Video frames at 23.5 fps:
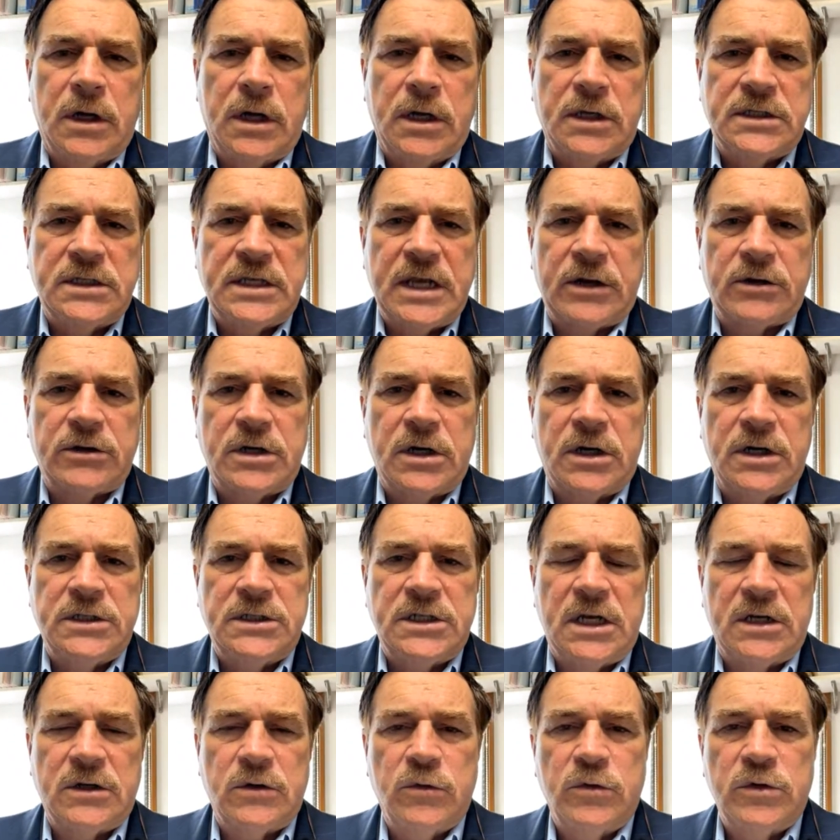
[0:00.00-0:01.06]
Secretary
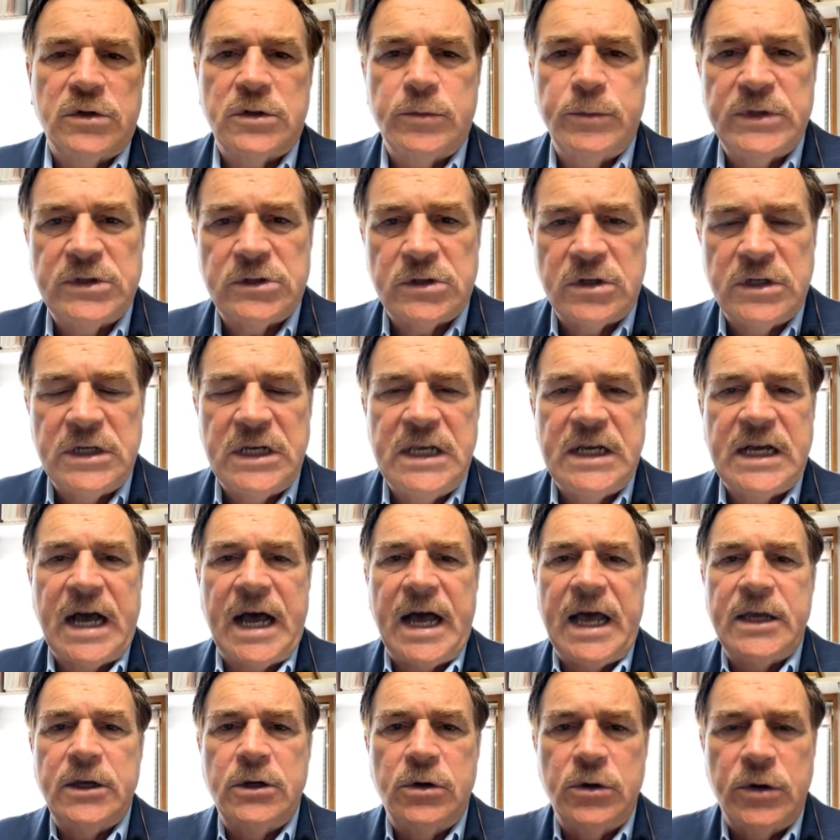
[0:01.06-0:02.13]
General was Mr.
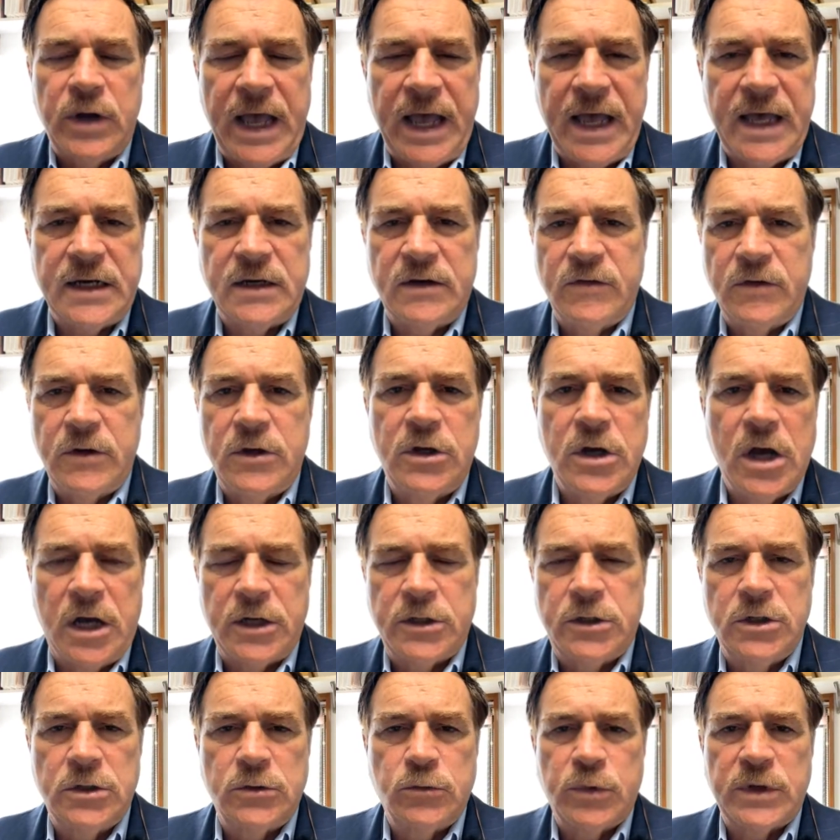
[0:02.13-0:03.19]
Nikai, who had a
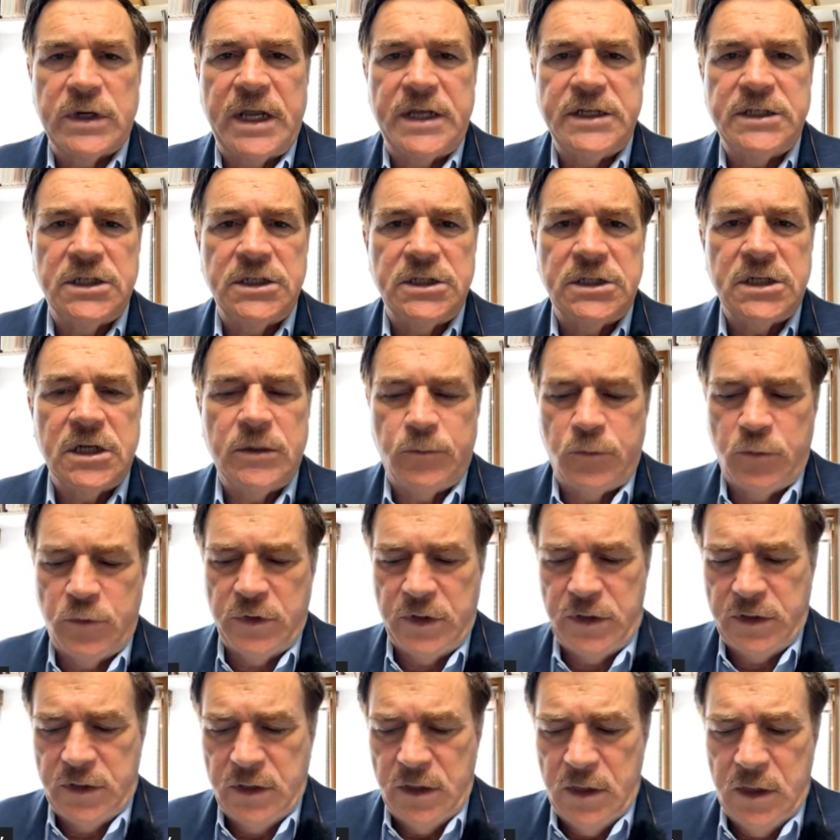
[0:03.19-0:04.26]
good relationship
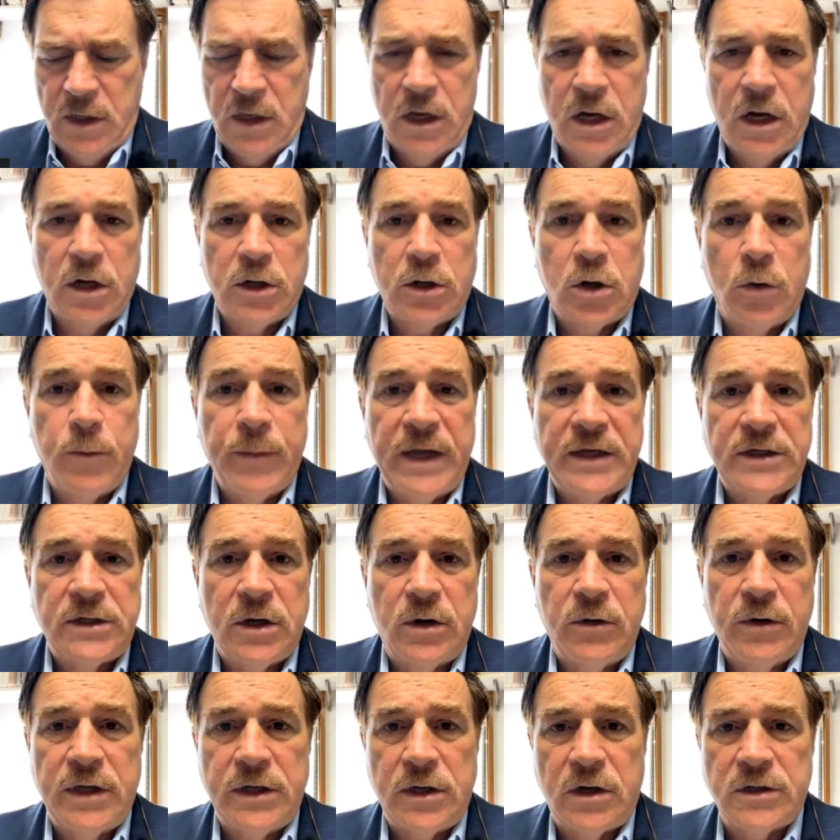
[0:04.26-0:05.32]
with
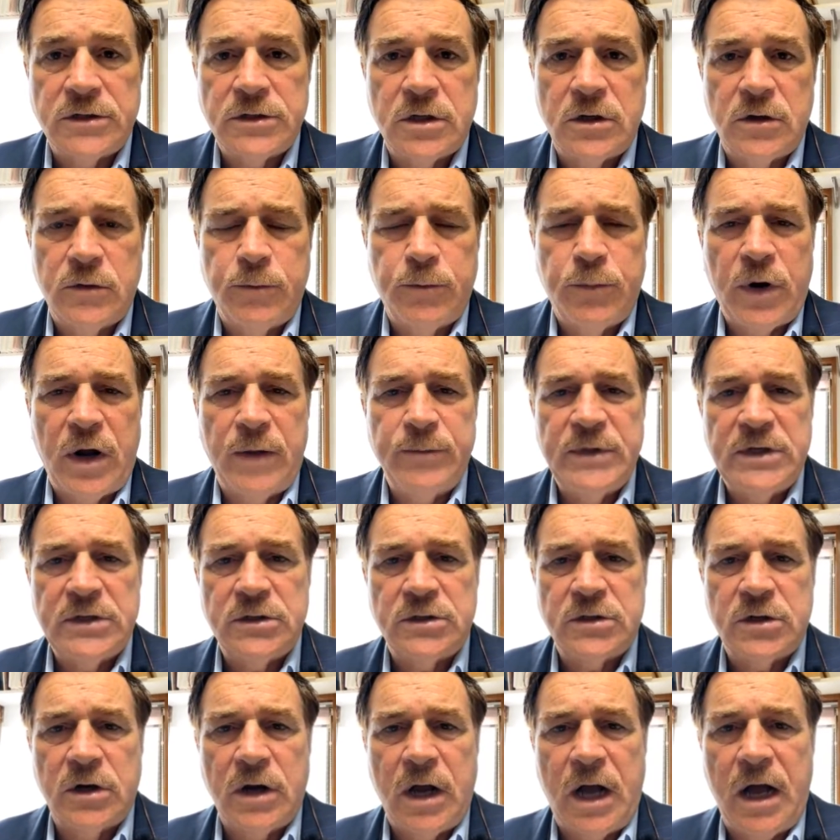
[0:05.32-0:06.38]
Komeito and also Prime
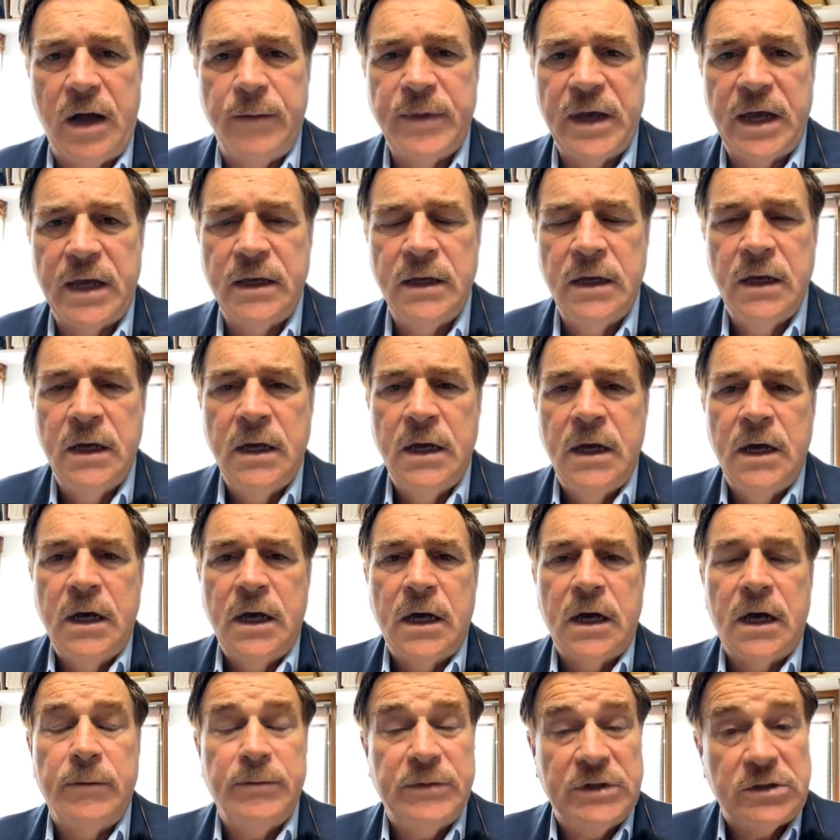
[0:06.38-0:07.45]
Minister Abe,
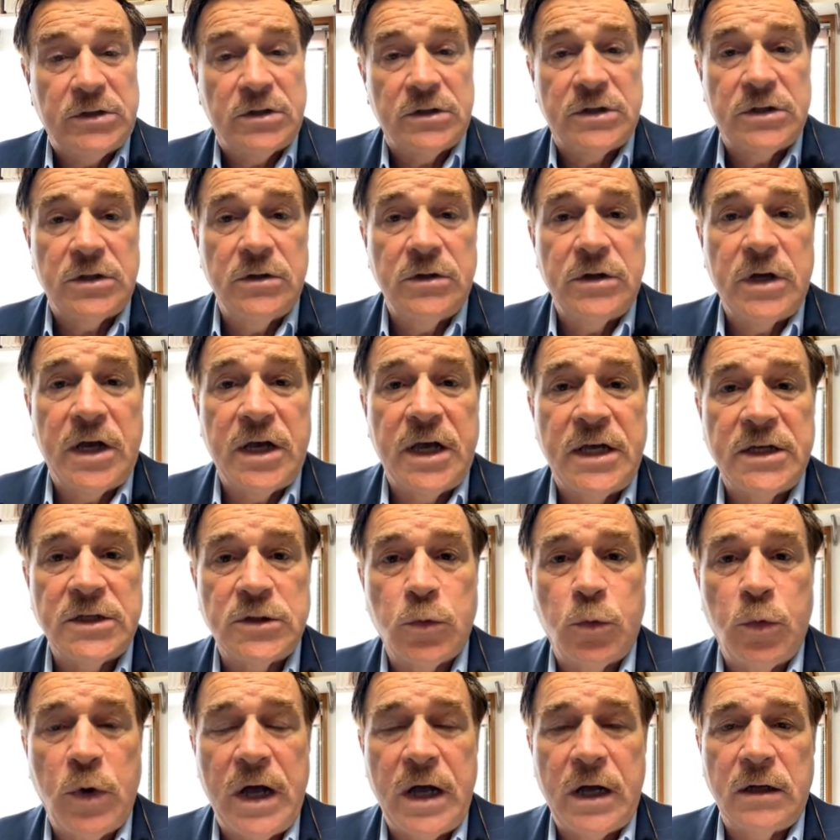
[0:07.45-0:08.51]
Mr. Suga as
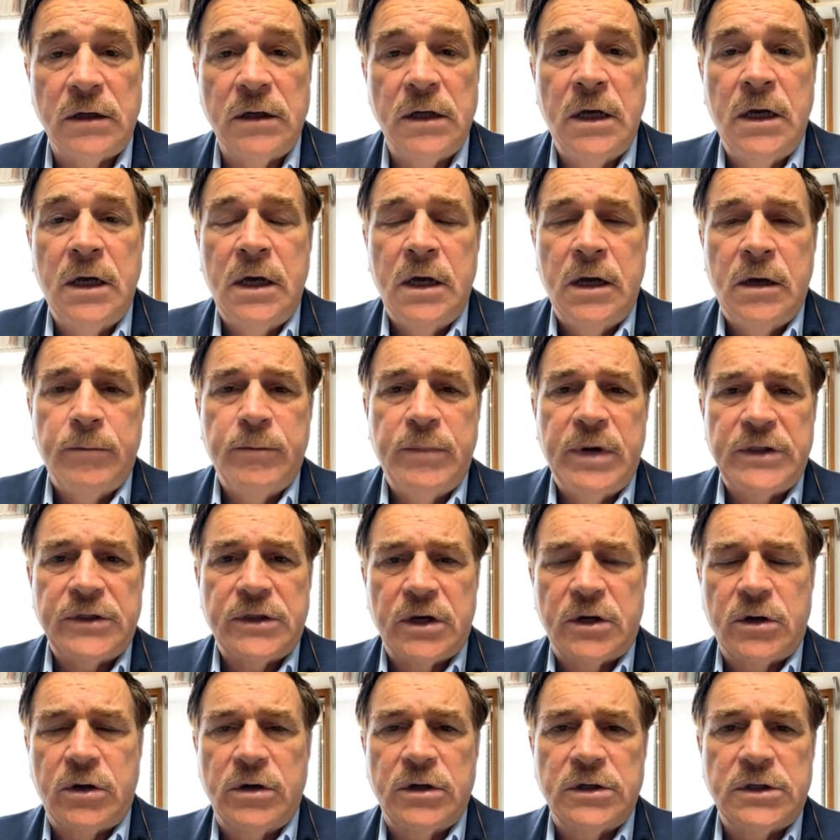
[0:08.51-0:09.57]
well. But the
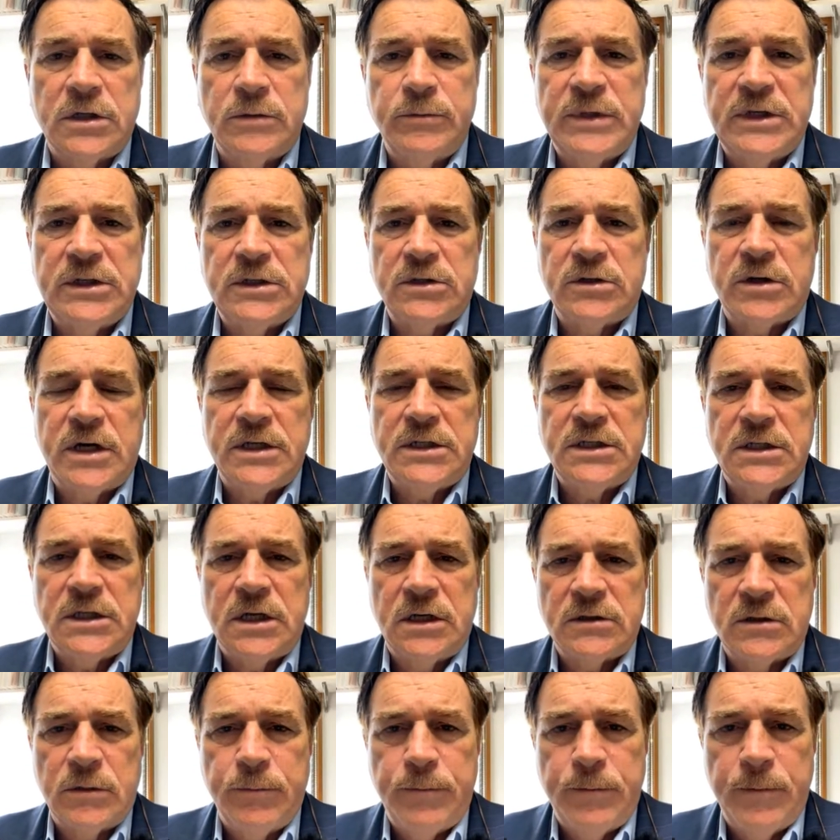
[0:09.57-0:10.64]
current administration
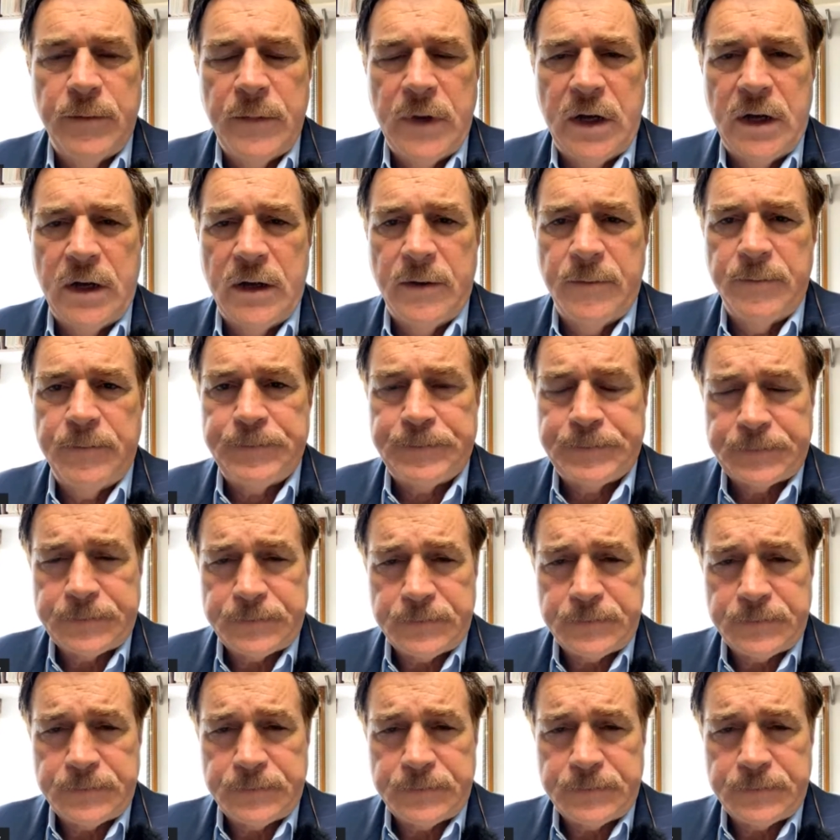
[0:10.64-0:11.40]
under Mr.